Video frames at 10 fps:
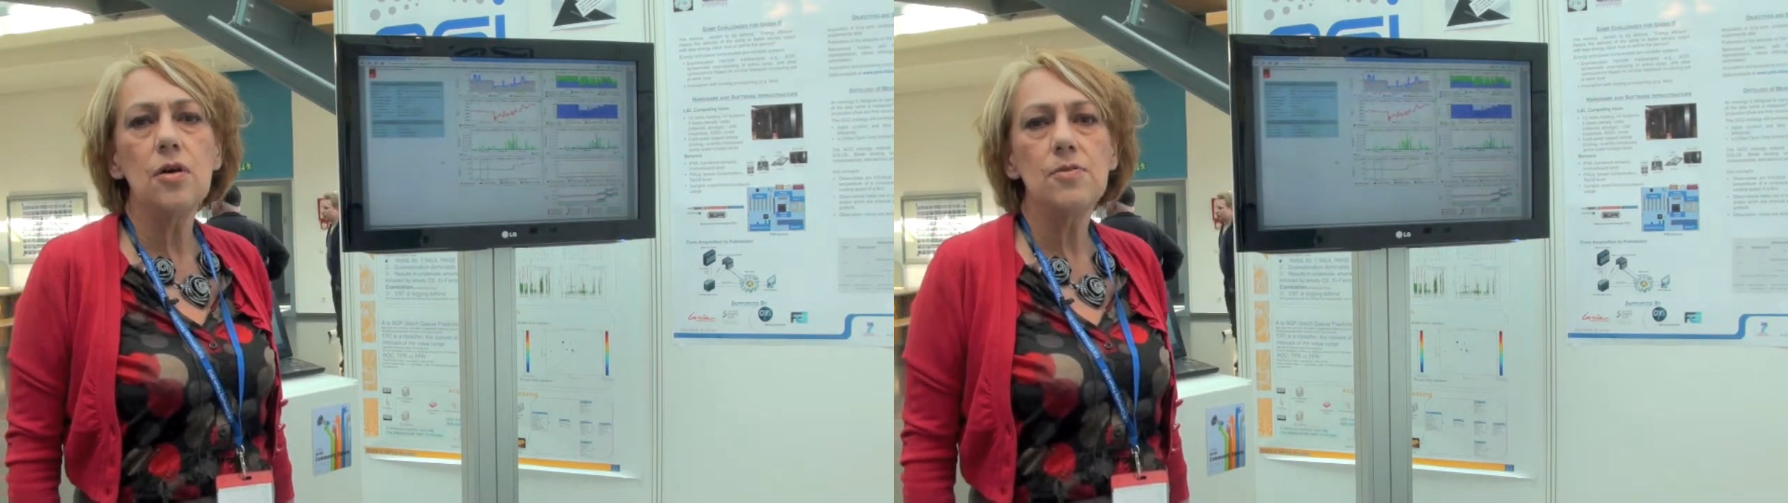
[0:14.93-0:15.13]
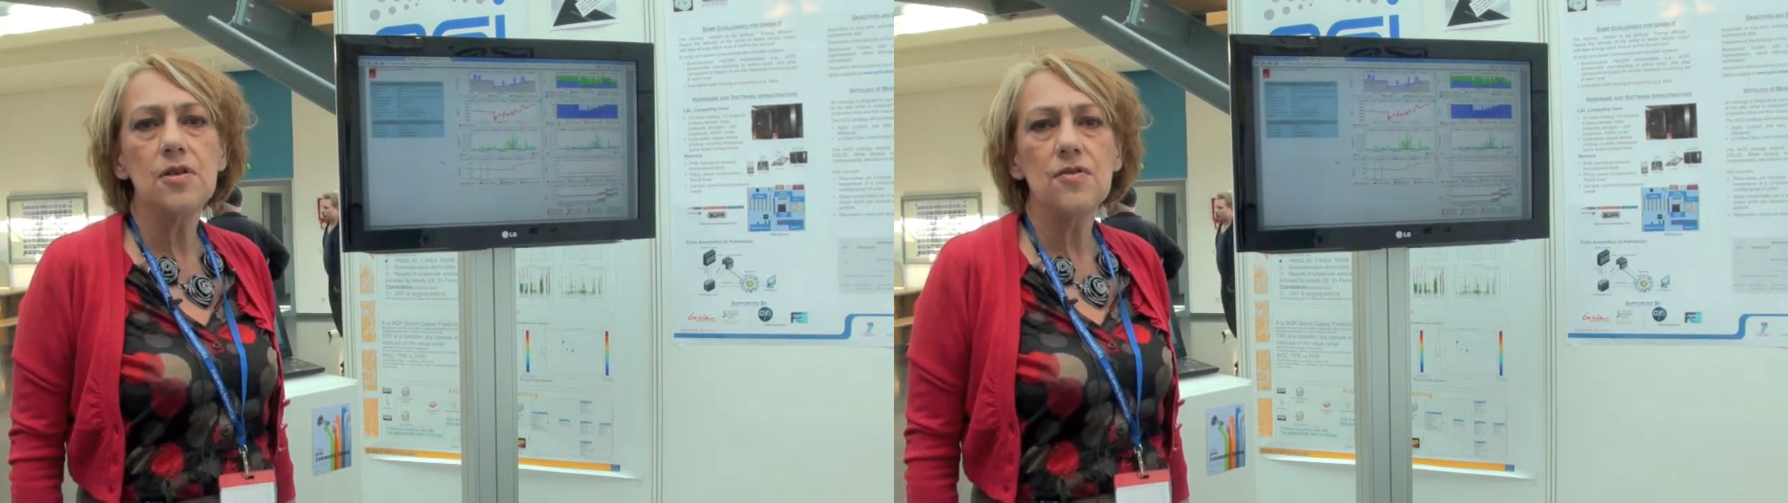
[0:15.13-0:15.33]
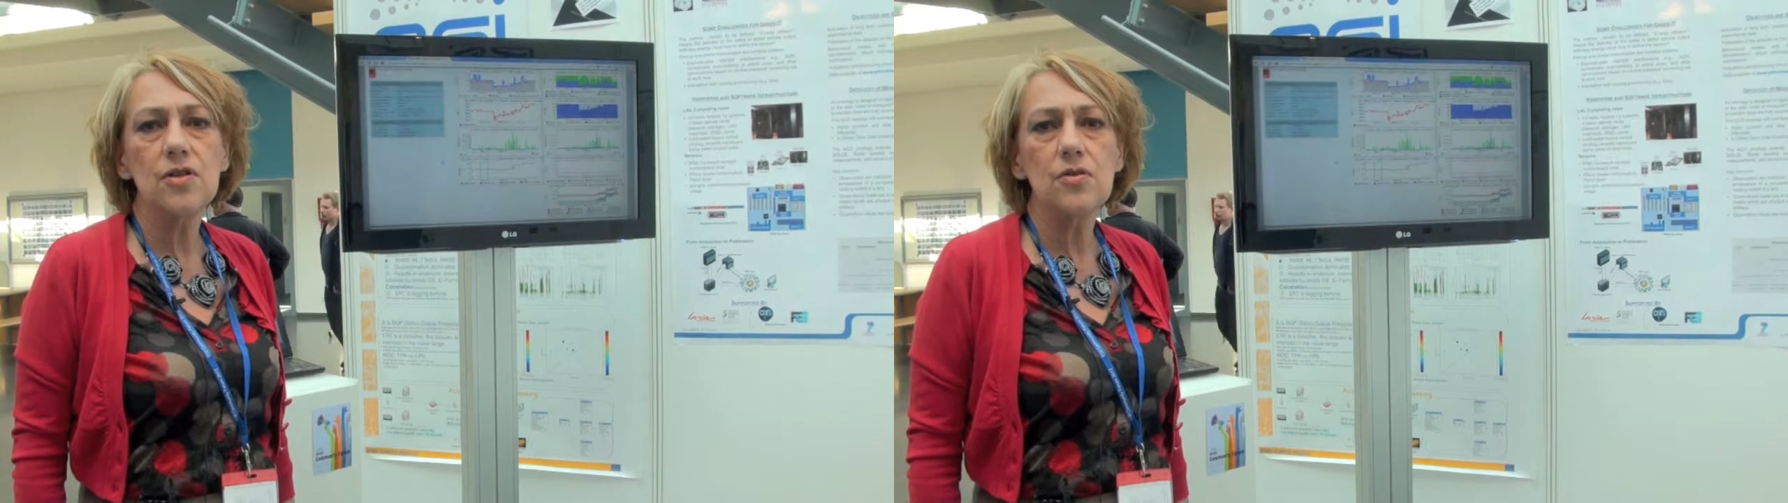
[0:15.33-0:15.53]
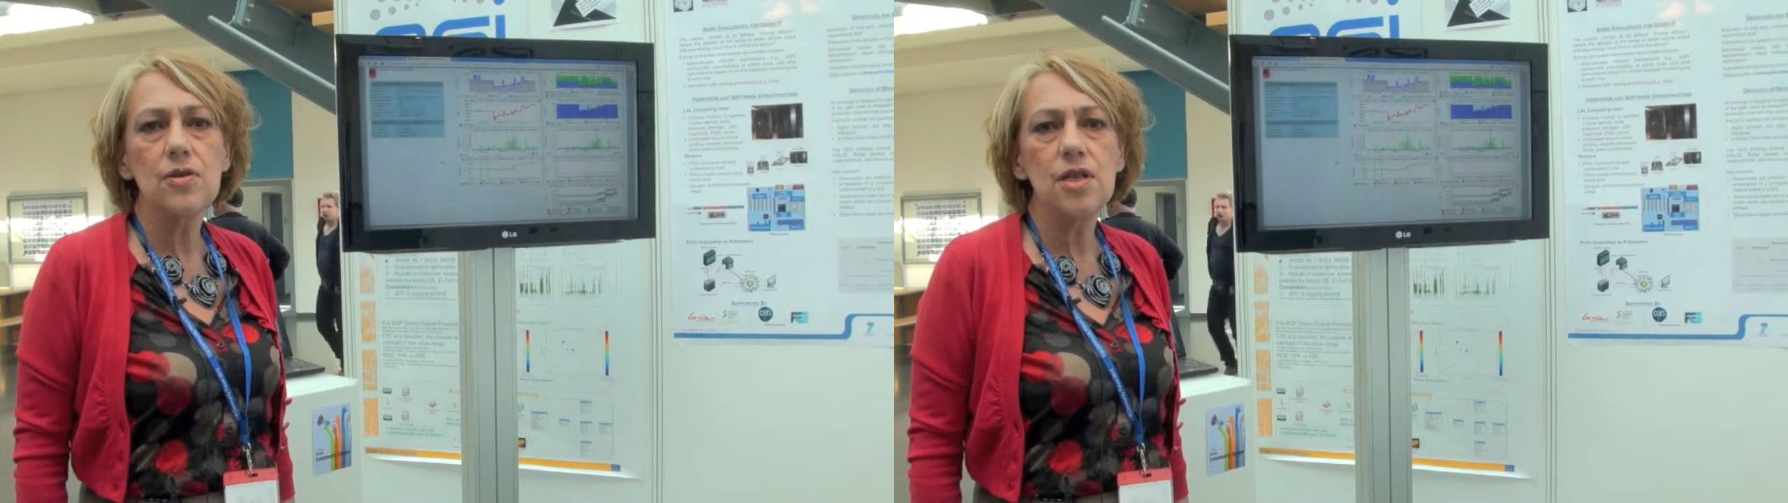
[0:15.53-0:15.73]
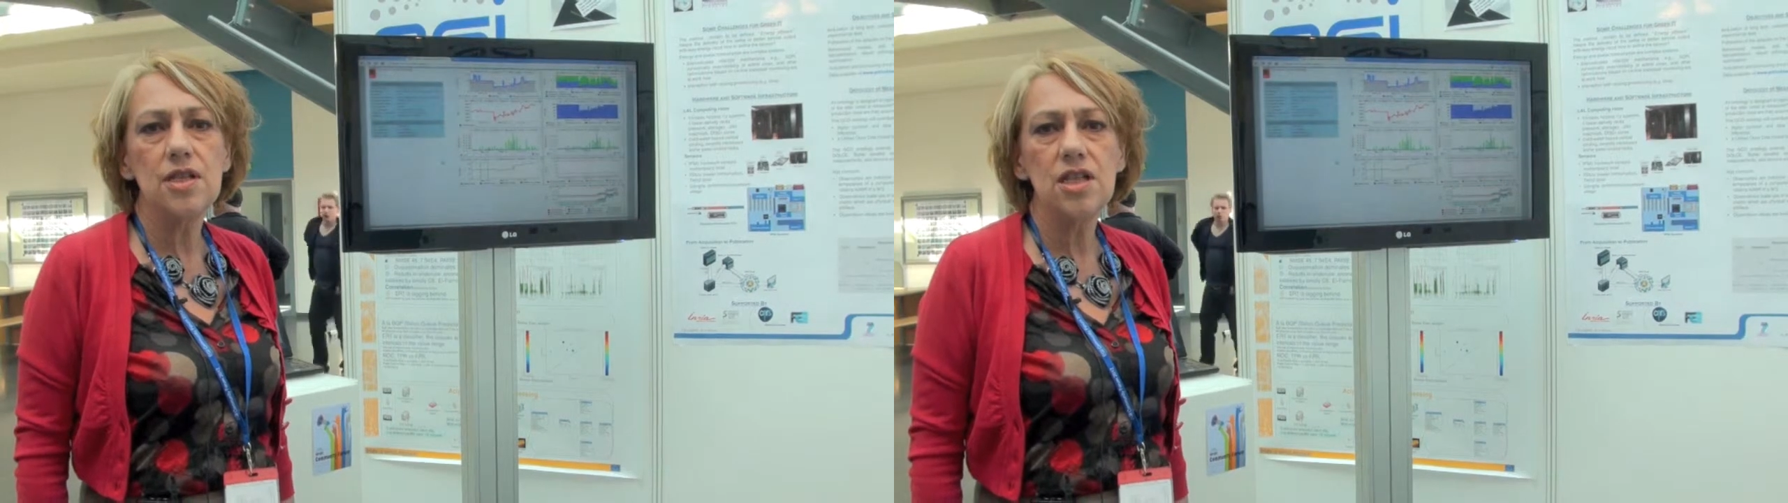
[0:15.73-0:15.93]

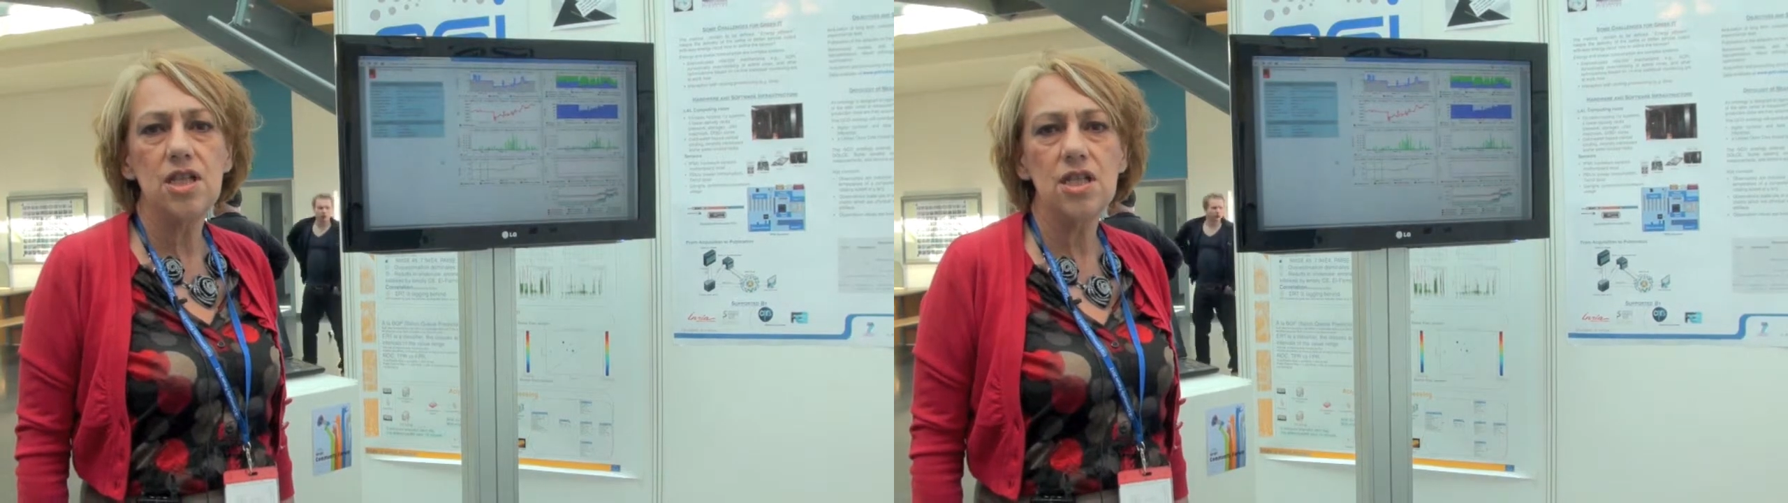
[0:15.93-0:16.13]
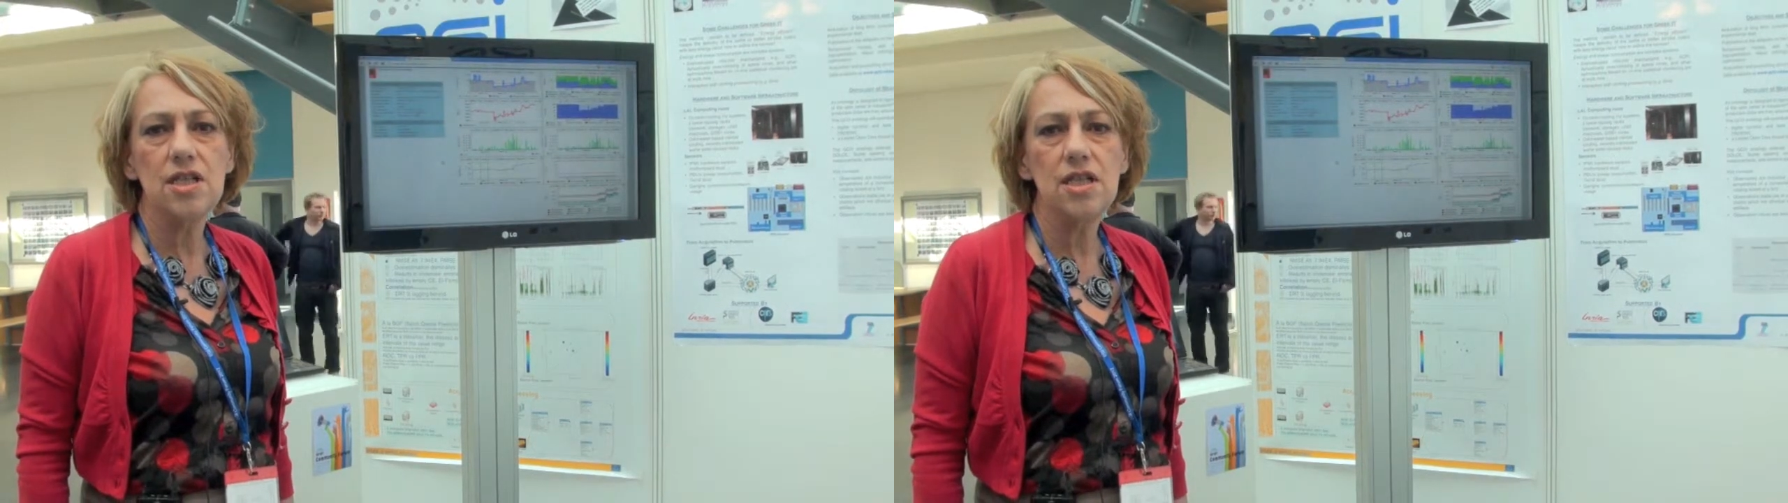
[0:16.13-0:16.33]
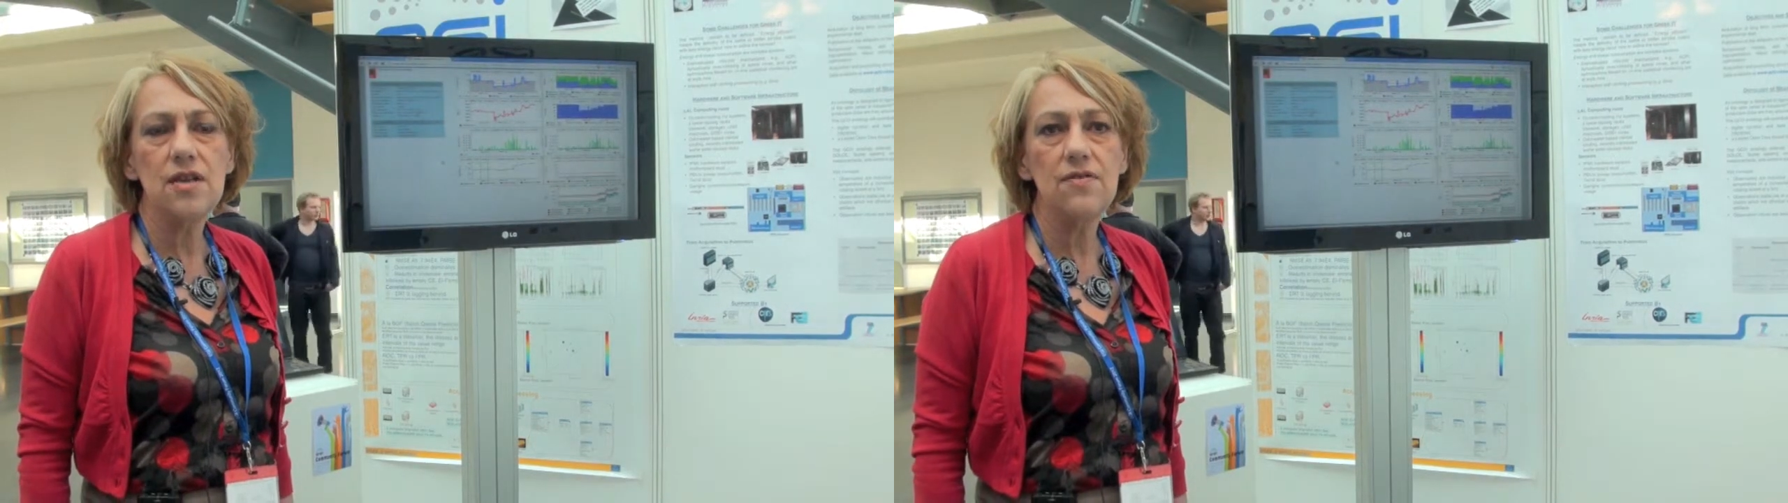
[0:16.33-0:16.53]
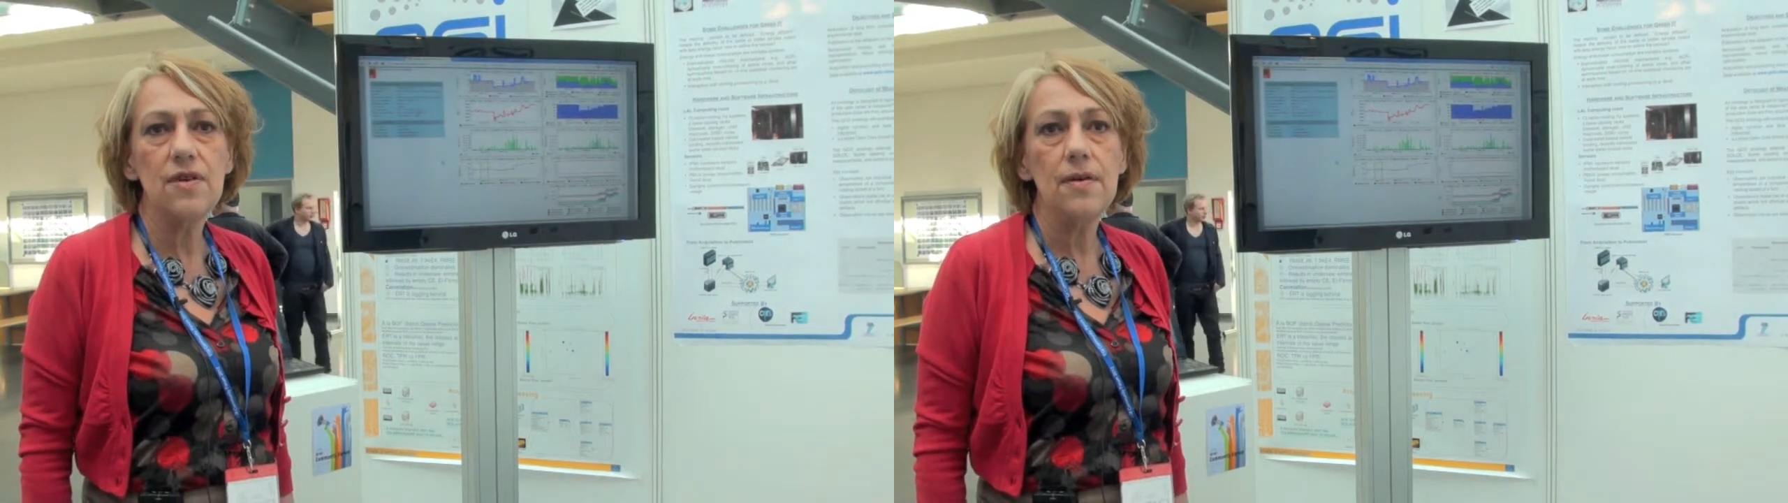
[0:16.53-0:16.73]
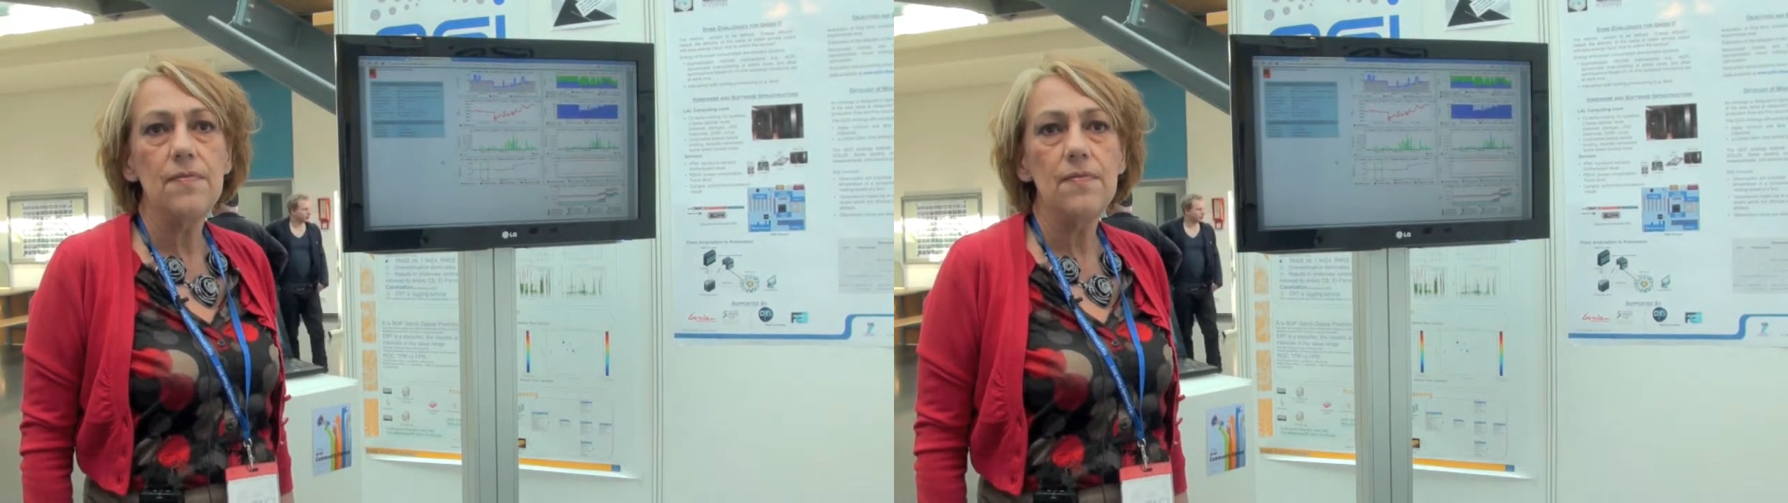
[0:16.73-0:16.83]
Observatory initiative,